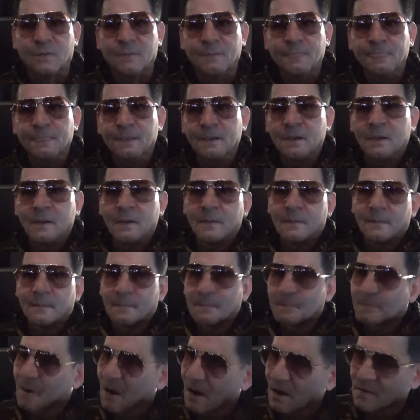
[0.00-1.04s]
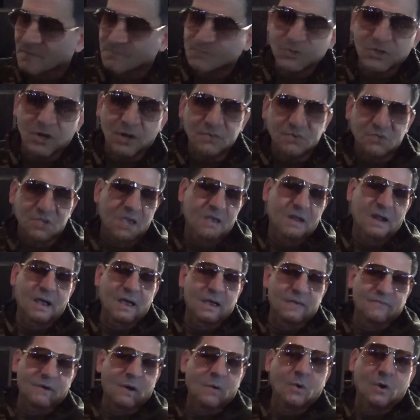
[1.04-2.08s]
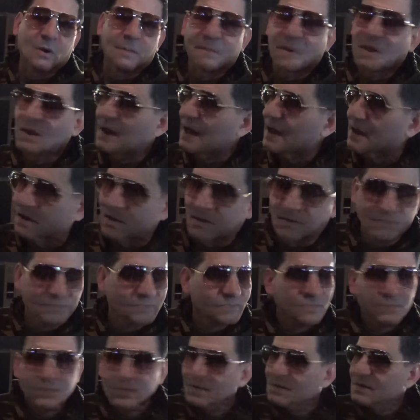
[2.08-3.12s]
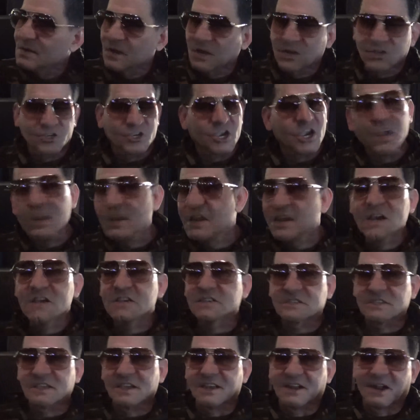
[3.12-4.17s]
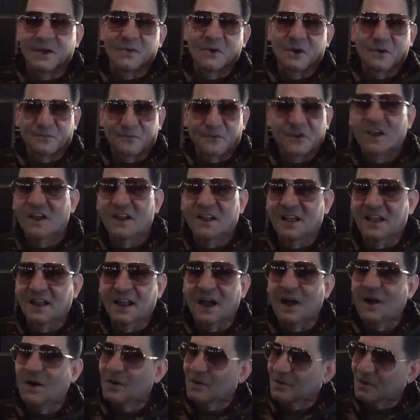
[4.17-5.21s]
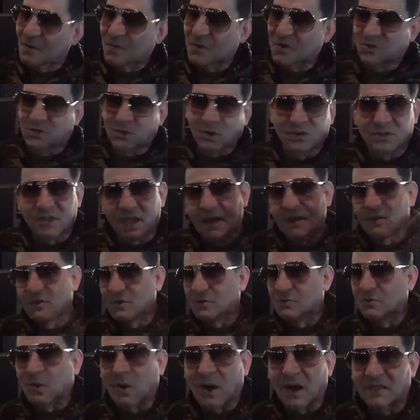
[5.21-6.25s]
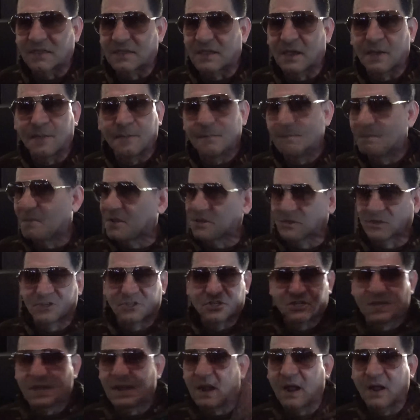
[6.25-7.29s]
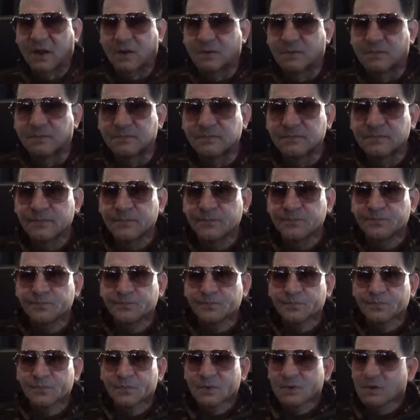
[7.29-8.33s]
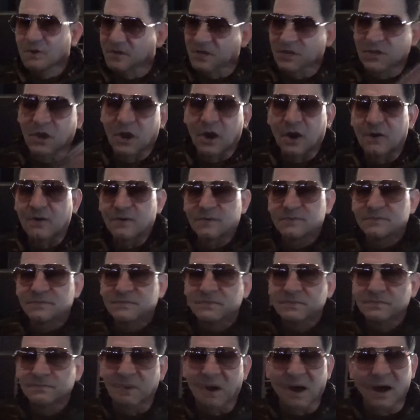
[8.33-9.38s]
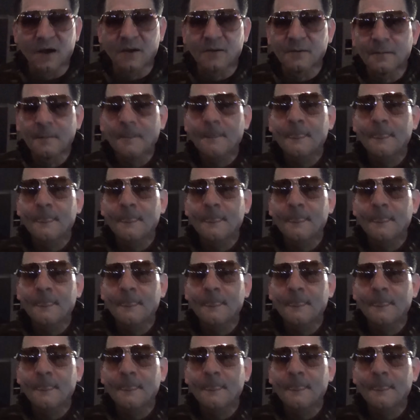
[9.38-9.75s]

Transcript: Mm-hmm. But you know what I'm saying? if I would have been like a, a genius and I would have figured it out, I would have told Danny just go out there and beat the shit out of him. Yeah, yeah. Because he hurt. Is but, it?